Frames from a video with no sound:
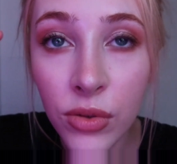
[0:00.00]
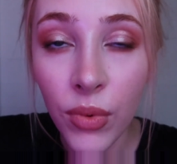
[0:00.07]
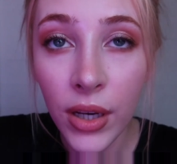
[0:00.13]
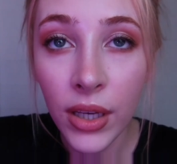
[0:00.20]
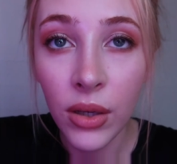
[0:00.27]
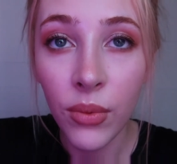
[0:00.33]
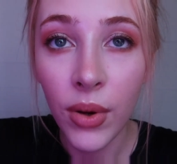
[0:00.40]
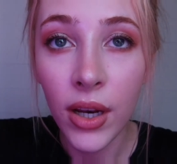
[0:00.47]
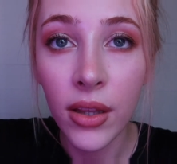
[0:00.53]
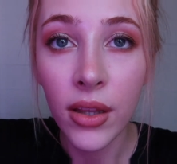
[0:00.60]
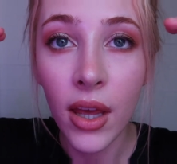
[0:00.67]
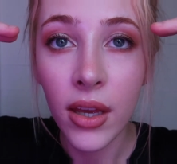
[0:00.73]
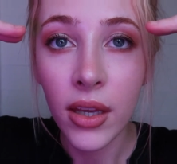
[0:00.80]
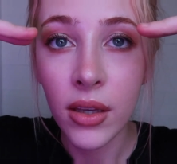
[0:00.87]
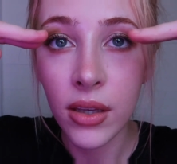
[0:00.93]
when he went in
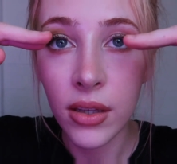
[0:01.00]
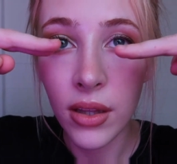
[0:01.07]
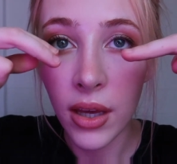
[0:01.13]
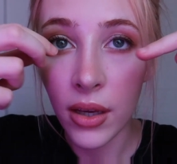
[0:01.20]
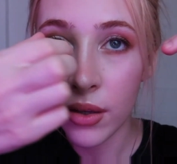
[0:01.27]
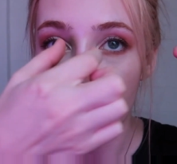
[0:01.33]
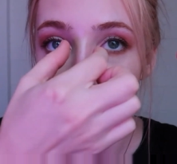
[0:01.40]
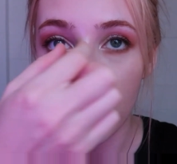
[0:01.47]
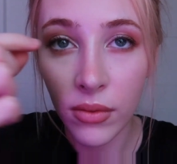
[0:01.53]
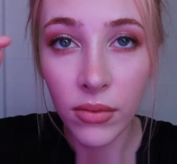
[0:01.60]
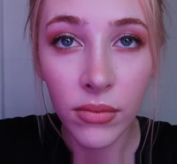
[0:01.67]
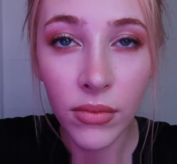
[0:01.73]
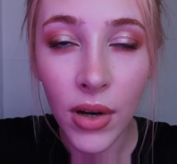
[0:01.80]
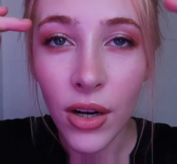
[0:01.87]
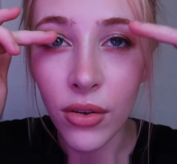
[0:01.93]
there, he like,
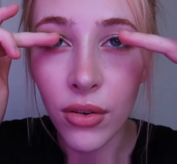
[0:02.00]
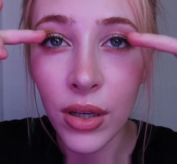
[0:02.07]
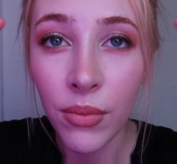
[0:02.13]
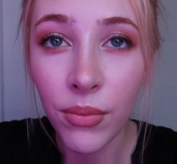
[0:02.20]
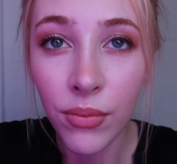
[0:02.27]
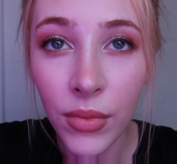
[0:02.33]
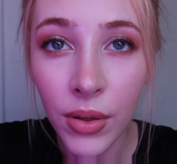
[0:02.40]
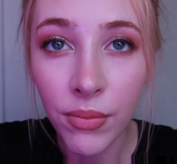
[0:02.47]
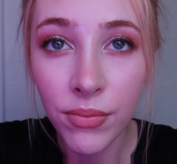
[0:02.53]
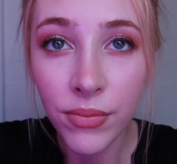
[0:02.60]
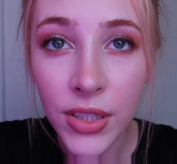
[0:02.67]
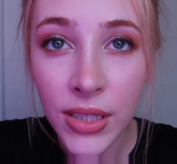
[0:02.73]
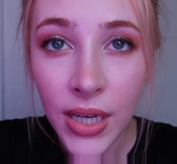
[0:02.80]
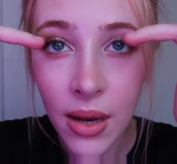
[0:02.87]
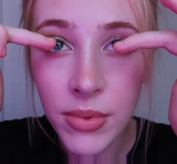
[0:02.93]
I don't know, he
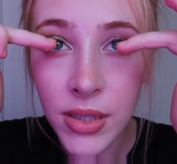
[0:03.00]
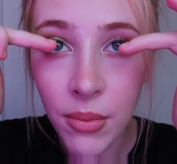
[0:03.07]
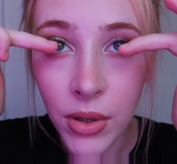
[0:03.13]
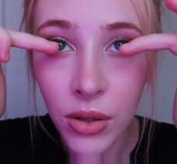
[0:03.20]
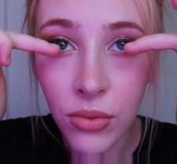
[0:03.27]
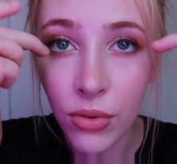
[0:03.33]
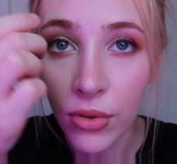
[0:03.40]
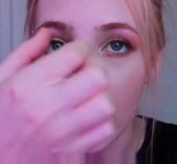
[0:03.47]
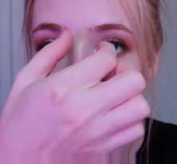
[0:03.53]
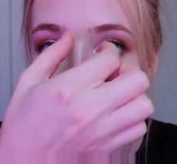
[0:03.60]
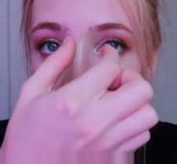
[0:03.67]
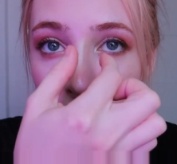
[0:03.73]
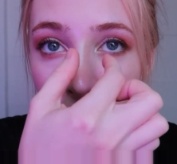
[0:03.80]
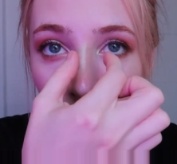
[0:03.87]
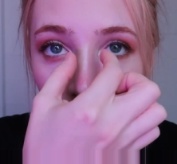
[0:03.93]
stabbed something through there, and
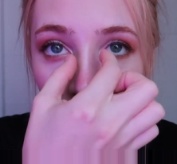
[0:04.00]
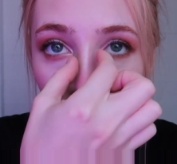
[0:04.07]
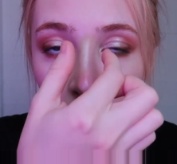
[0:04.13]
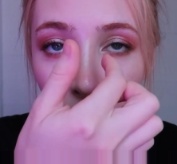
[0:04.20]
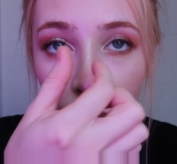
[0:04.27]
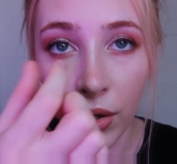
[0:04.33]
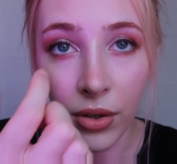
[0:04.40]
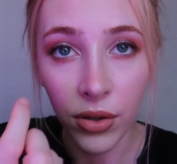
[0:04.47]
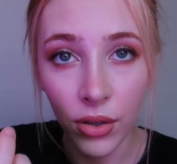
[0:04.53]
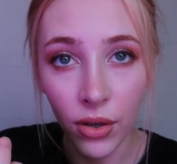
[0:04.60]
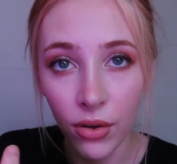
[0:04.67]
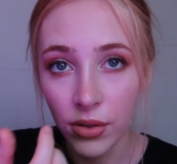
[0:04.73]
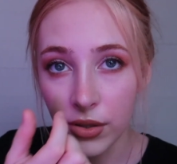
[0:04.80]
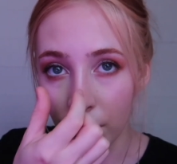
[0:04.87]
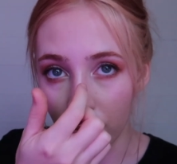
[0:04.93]
that's how he like broke the
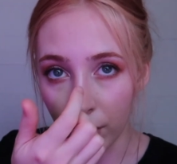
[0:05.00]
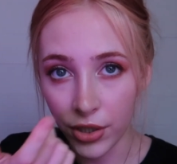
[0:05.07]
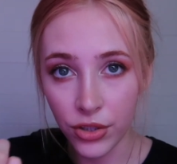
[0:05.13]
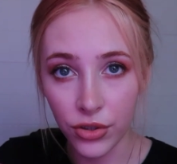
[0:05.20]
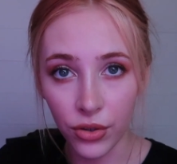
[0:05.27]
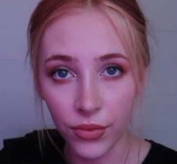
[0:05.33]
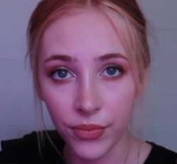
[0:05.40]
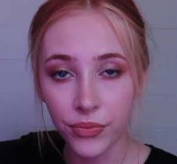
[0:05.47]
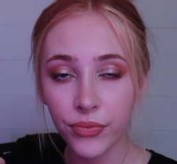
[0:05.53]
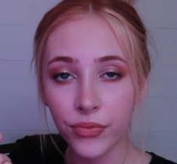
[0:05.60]
nose, I'm pretty sure.